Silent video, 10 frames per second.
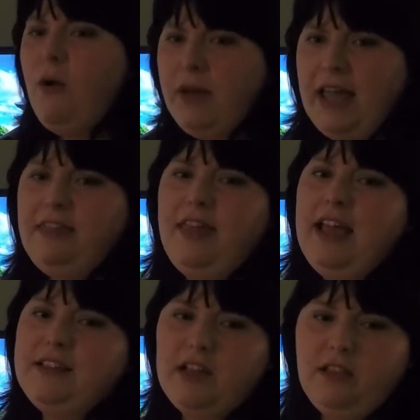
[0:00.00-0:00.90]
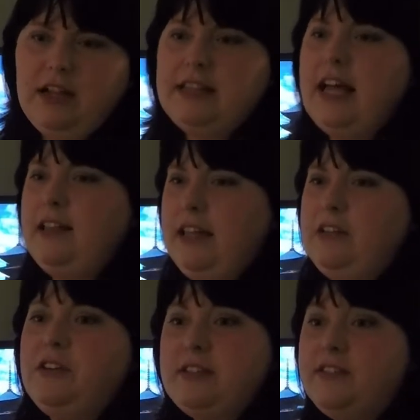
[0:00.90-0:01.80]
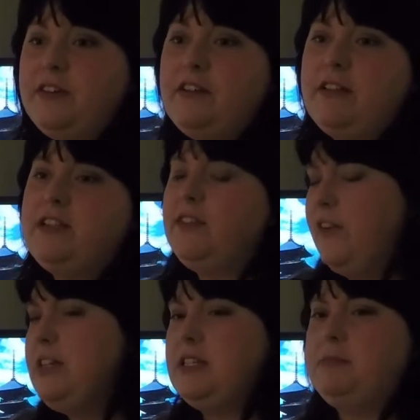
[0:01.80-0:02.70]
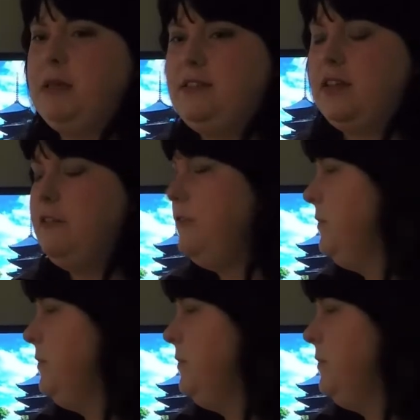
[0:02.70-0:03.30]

okay, thanks, I'll look at that later, because it's very offensive. It's very dismissive.